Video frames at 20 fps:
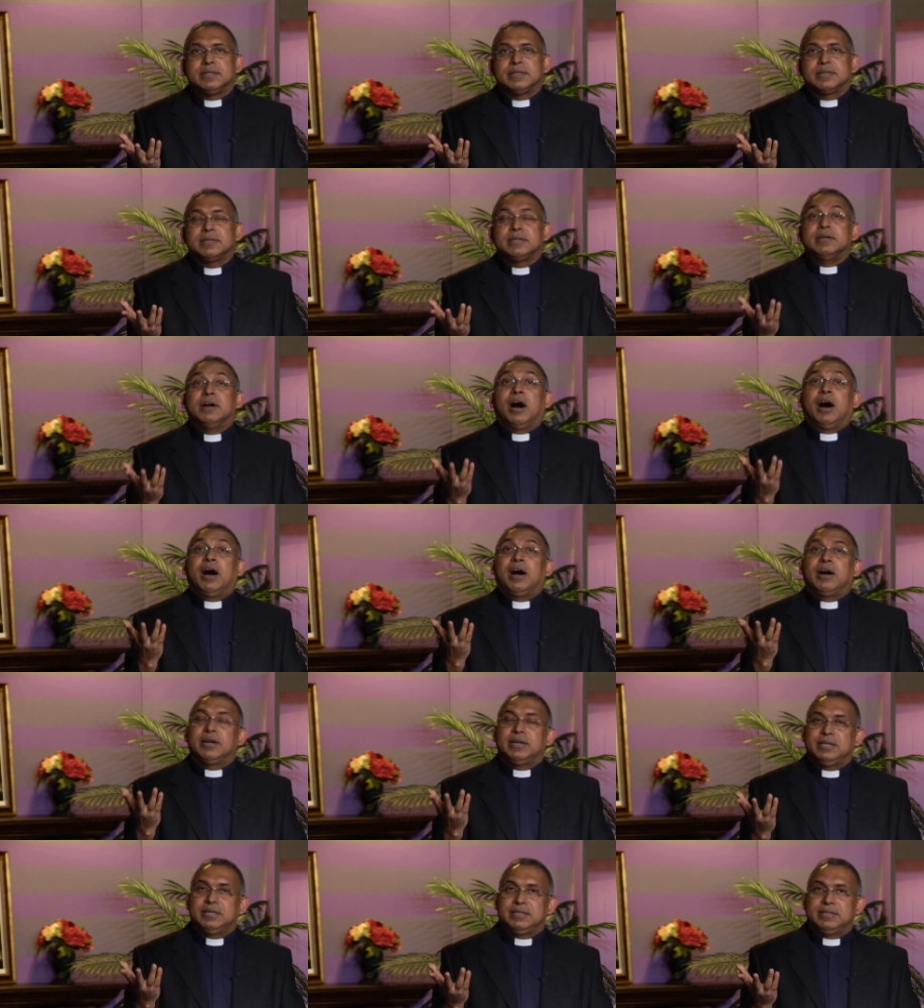
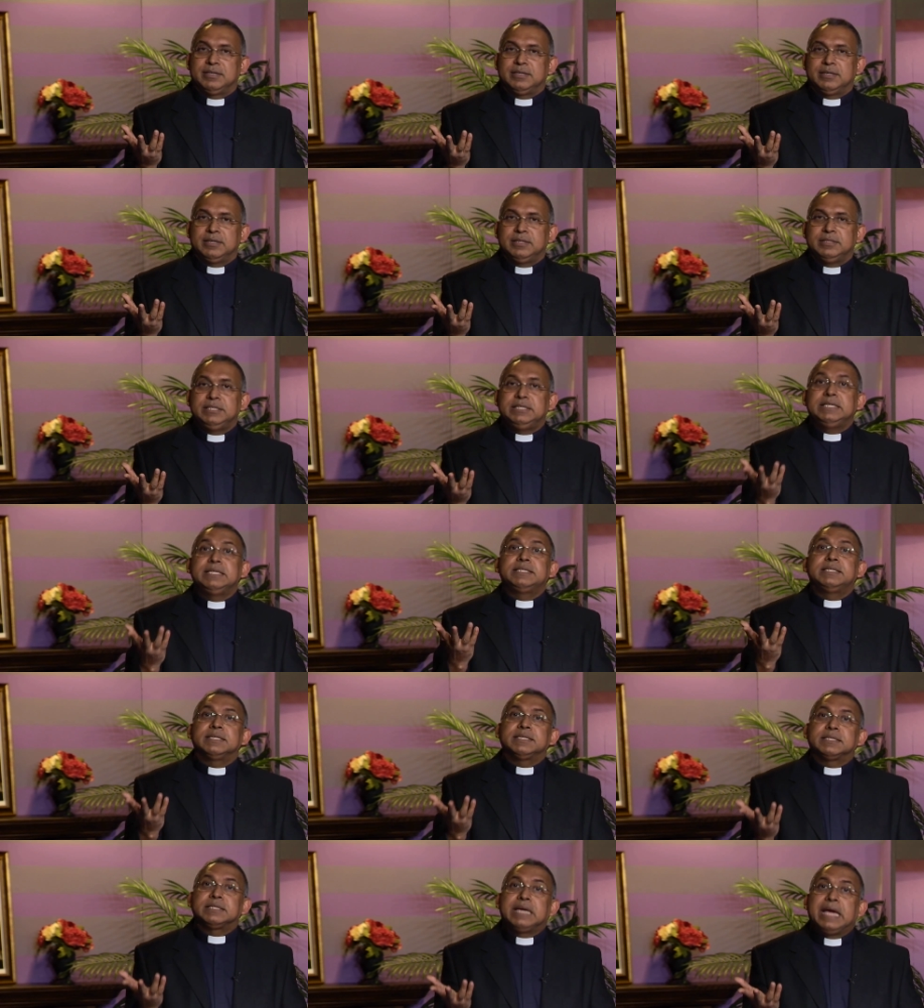God,
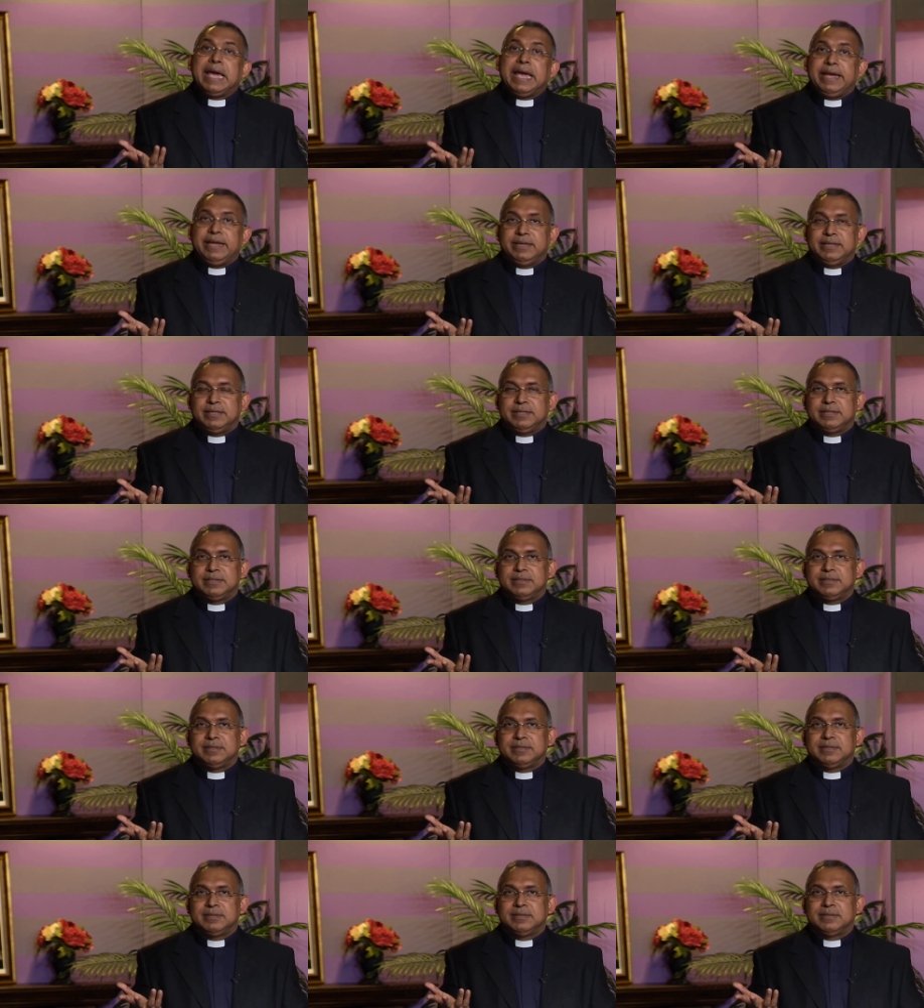Jesus gained.
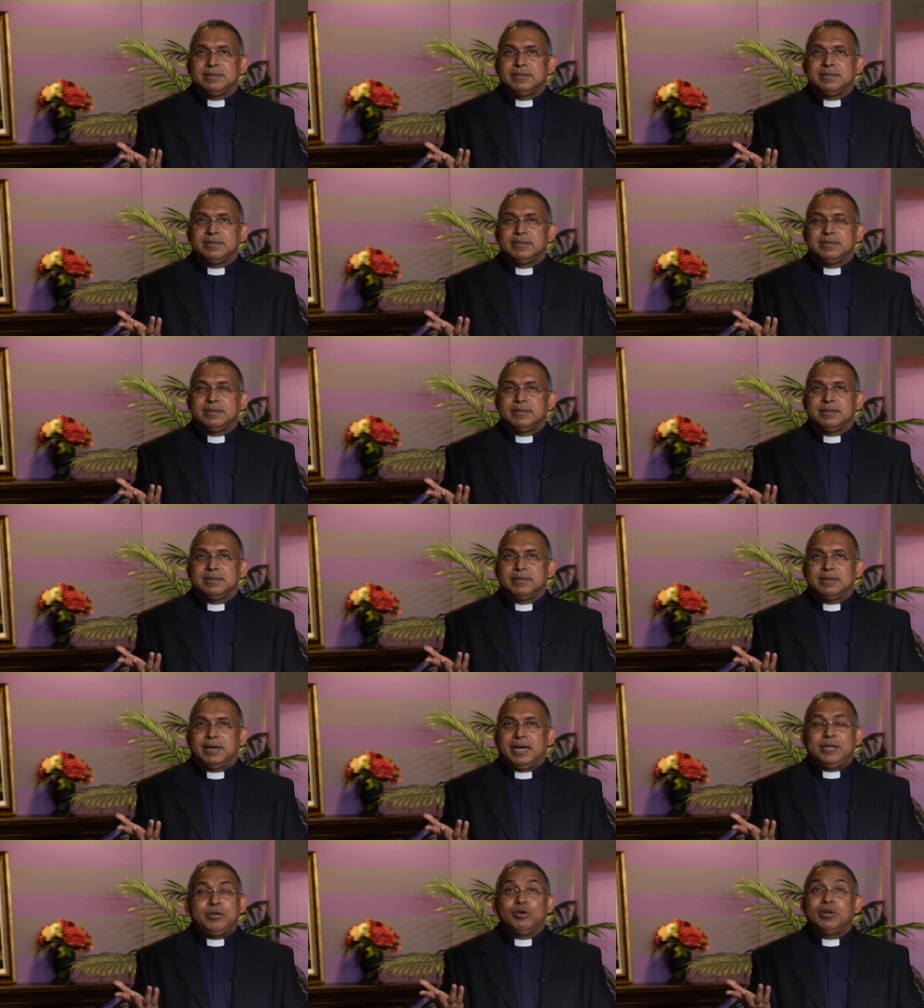
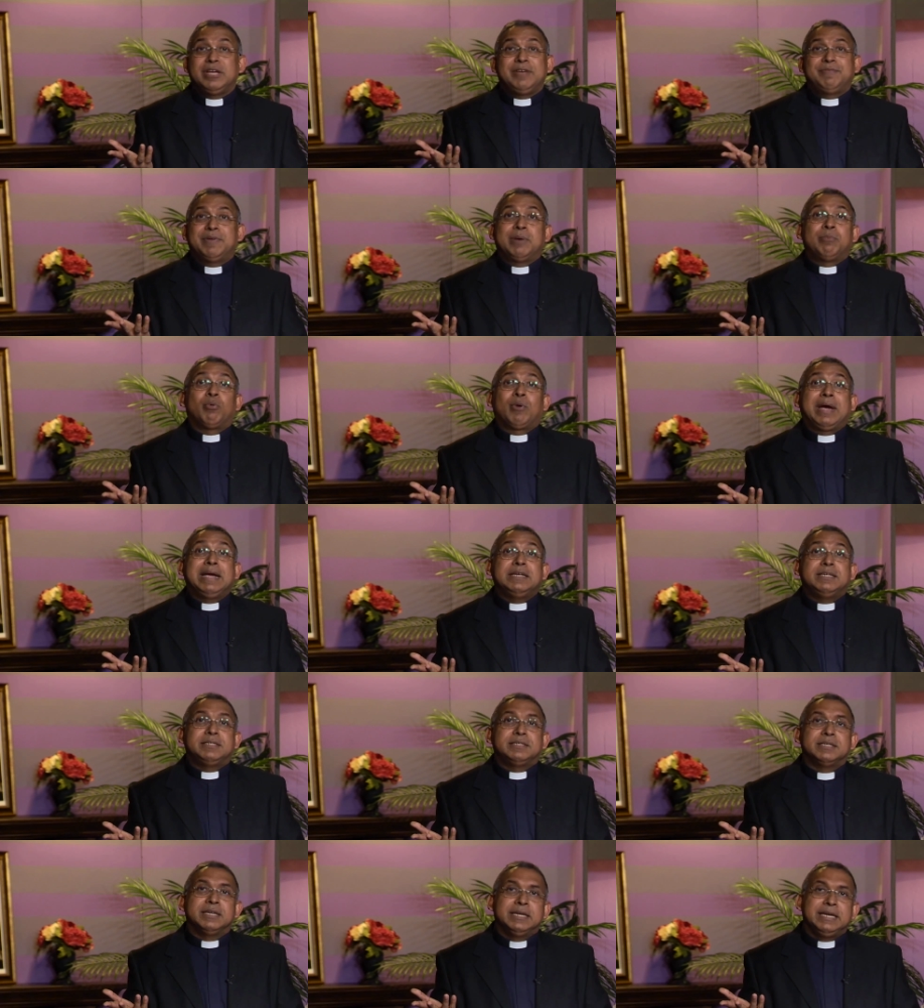I don't know if I'm
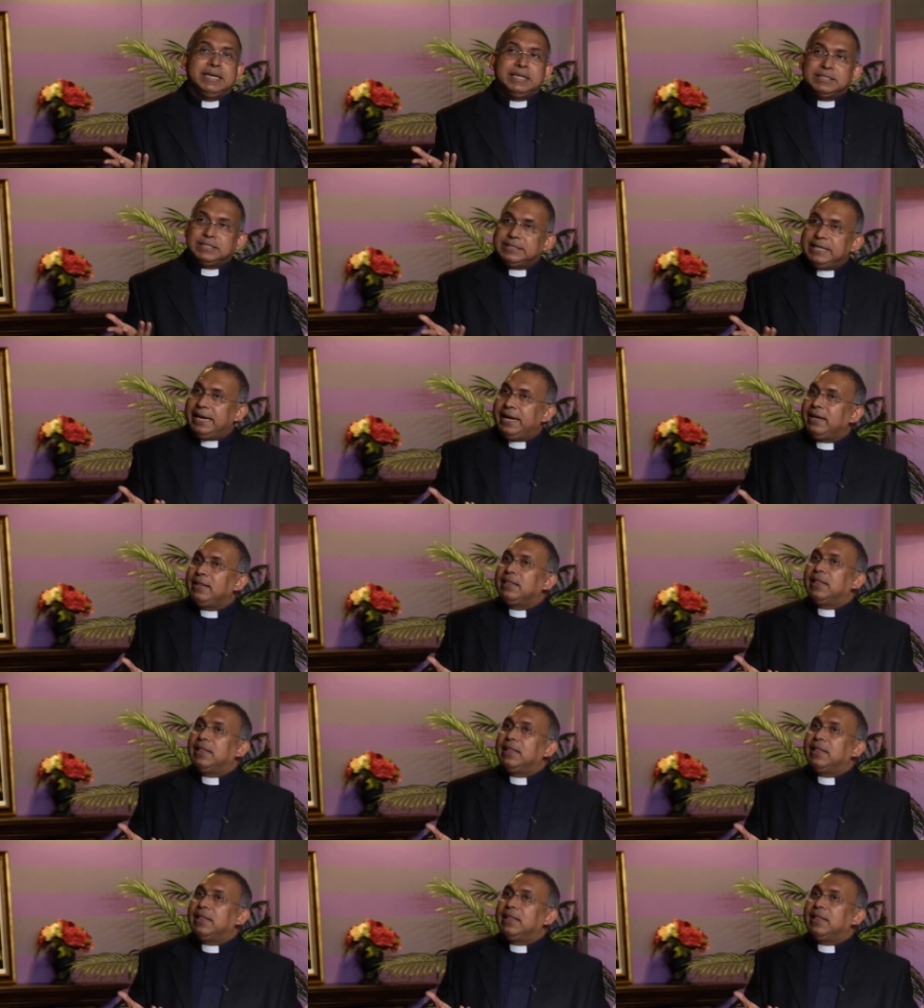right in saying